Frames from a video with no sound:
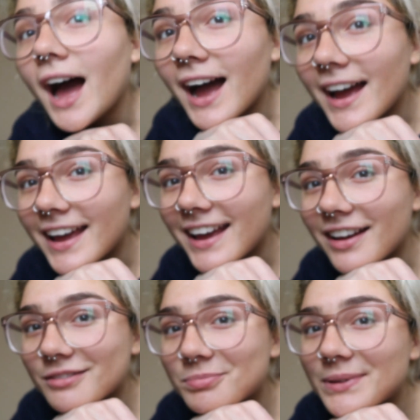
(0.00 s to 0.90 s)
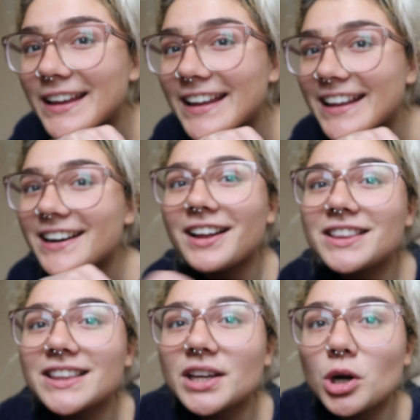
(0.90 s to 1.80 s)
I have been a
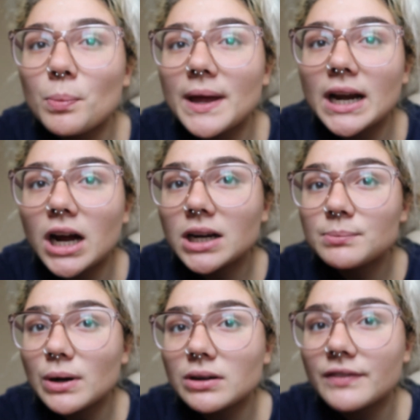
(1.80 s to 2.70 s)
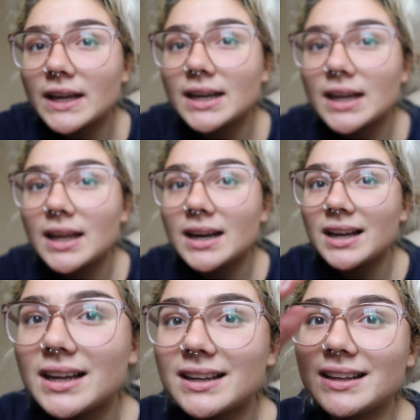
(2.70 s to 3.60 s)
little bit
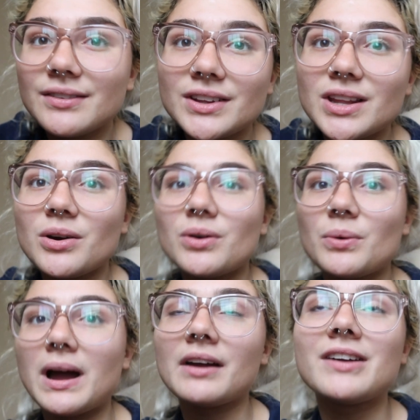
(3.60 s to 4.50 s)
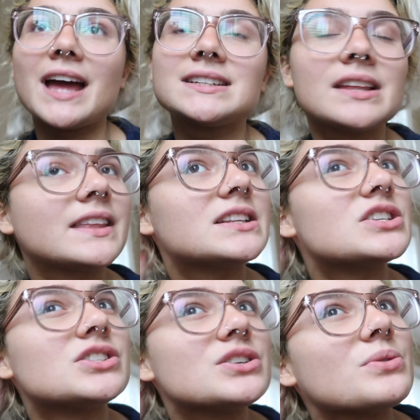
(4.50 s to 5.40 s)
unmotivated even though I've had nothing
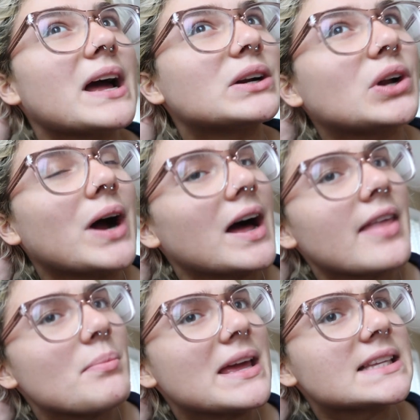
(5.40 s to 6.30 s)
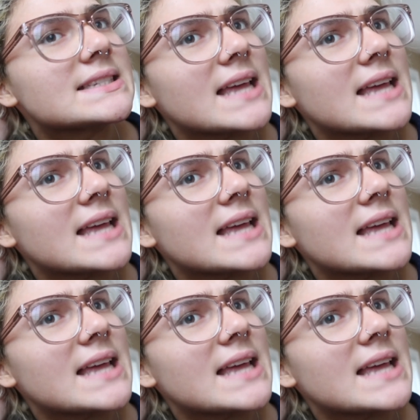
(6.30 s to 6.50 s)
to do. I don't know how that makes